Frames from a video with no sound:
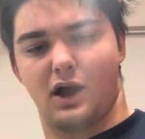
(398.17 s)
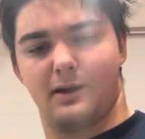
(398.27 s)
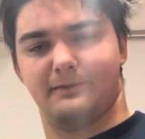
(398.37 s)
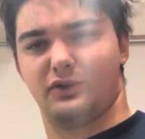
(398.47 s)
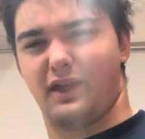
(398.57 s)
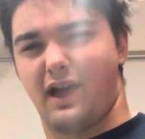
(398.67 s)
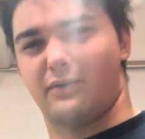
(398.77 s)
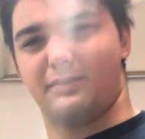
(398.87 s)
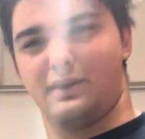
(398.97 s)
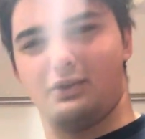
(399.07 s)
So those
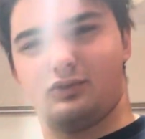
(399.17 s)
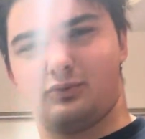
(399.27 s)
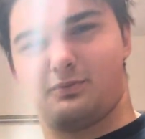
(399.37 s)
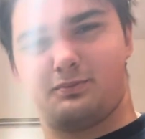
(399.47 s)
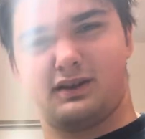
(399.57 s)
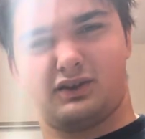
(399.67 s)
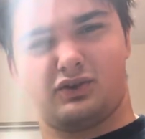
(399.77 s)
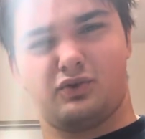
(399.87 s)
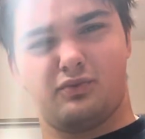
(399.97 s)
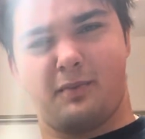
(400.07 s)
would be the
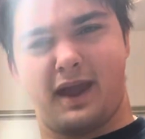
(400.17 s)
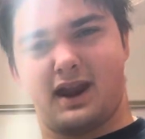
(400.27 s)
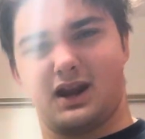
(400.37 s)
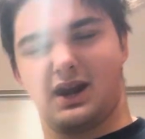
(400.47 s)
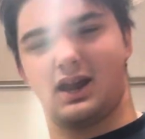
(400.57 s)
two main